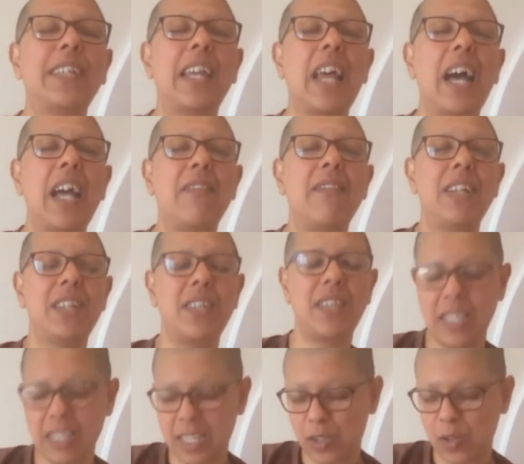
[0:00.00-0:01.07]
and I wish
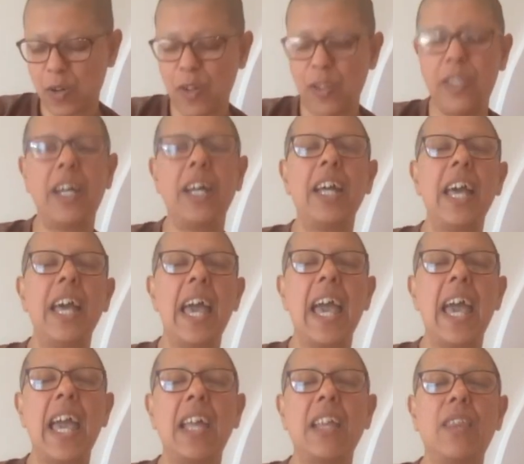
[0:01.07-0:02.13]
this is called the
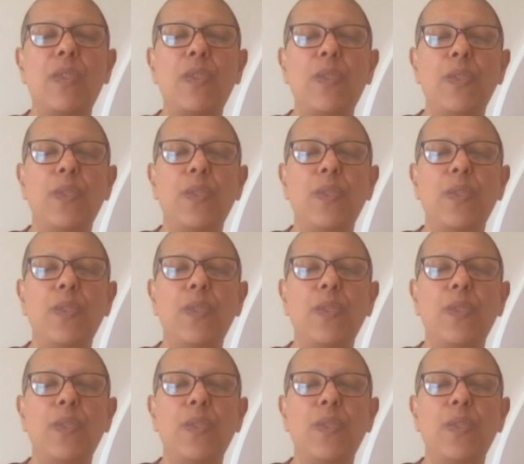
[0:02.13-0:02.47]
8